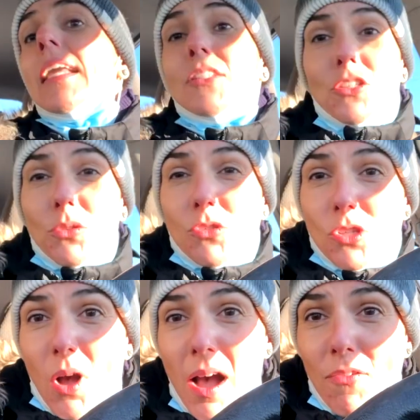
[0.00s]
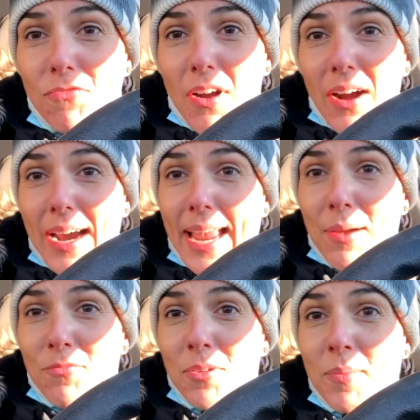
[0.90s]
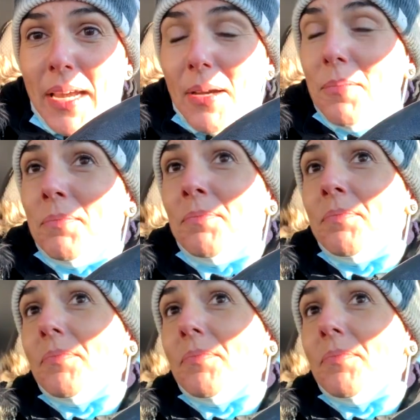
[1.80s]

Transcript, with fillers: Like, you saw how far I am from him.